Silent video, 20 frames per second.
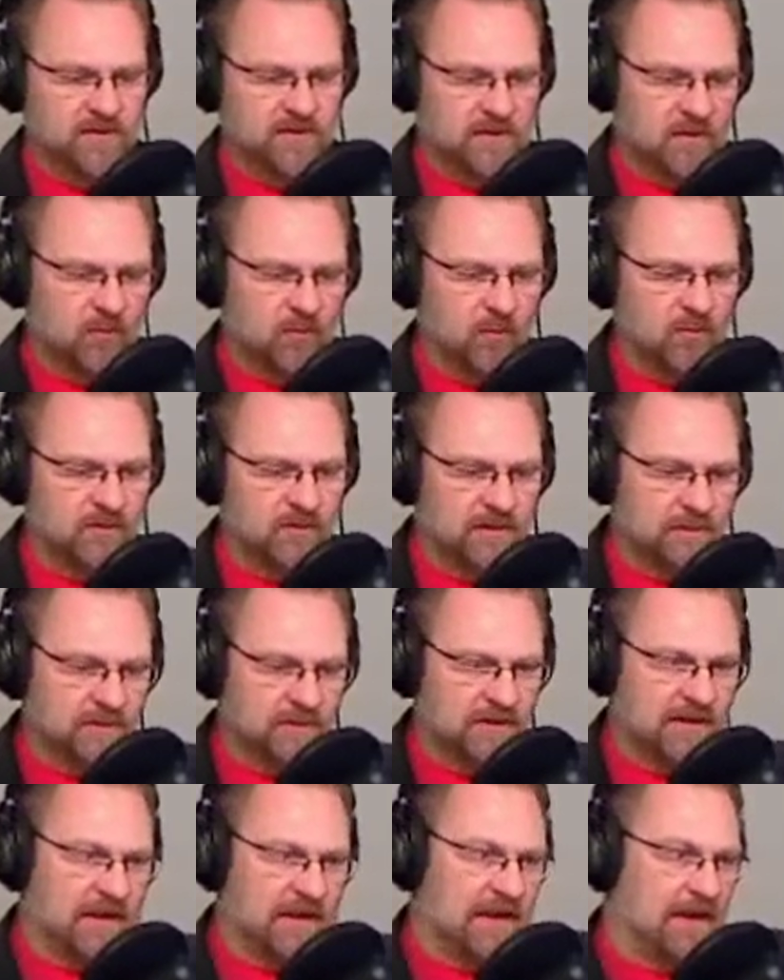and I'll hold it up
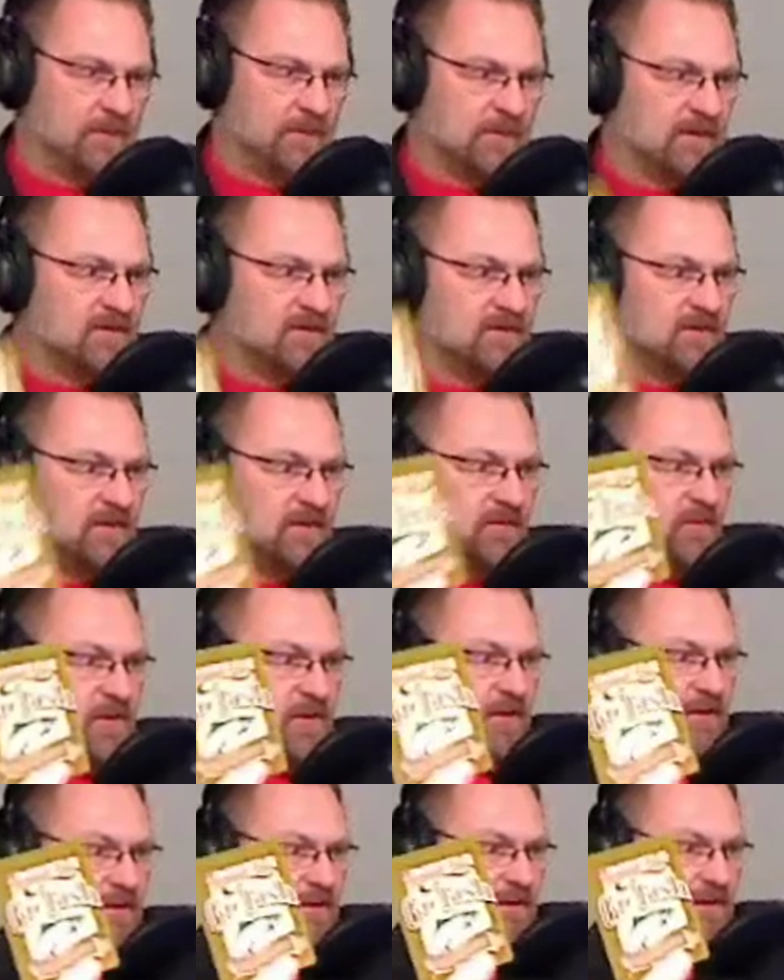to the camera to see if you
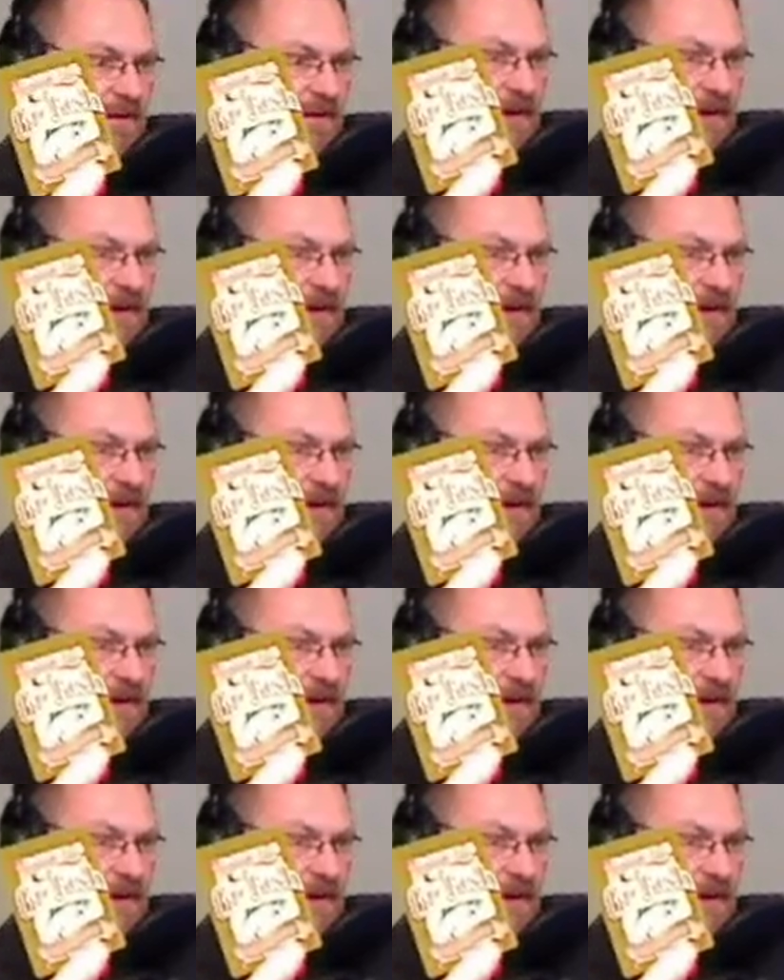can,